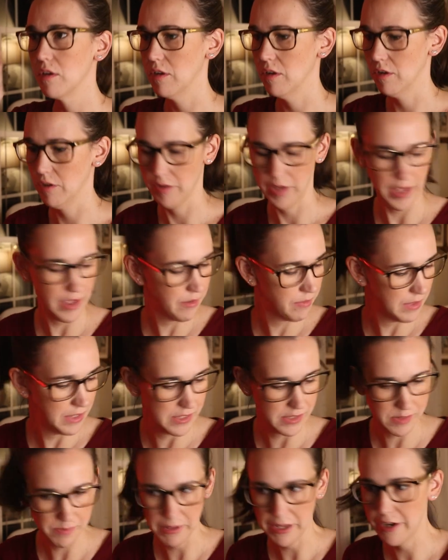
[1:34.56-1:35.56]
Oh yeah,
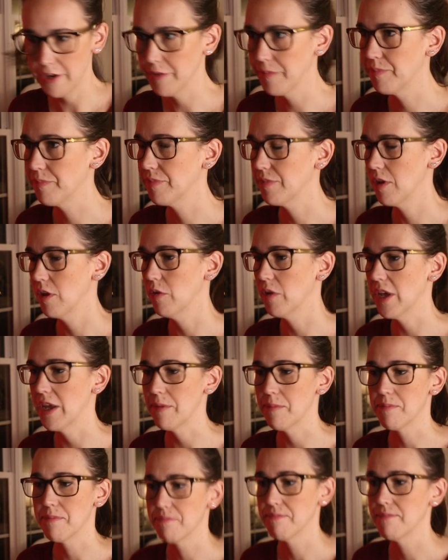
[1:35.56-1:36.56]
that's better.
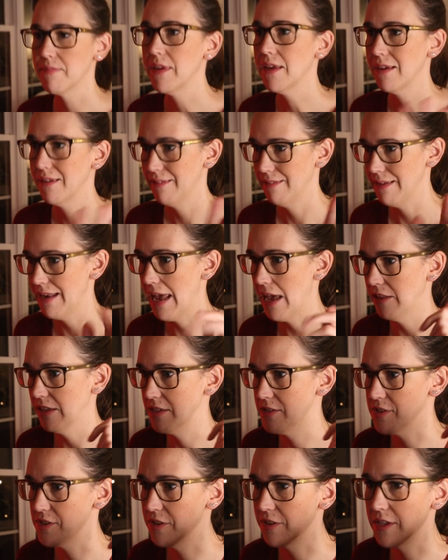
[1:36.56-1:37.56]
Okay, now
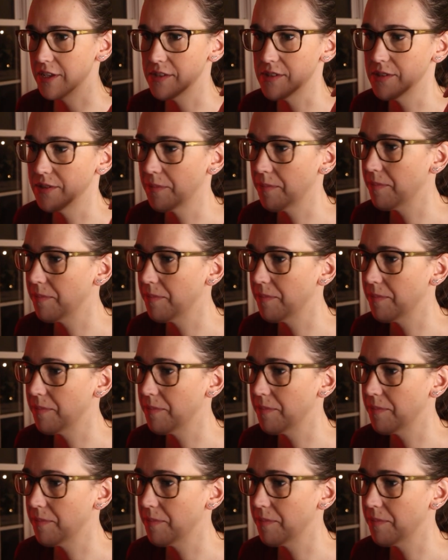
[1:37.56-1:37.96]
let's do this.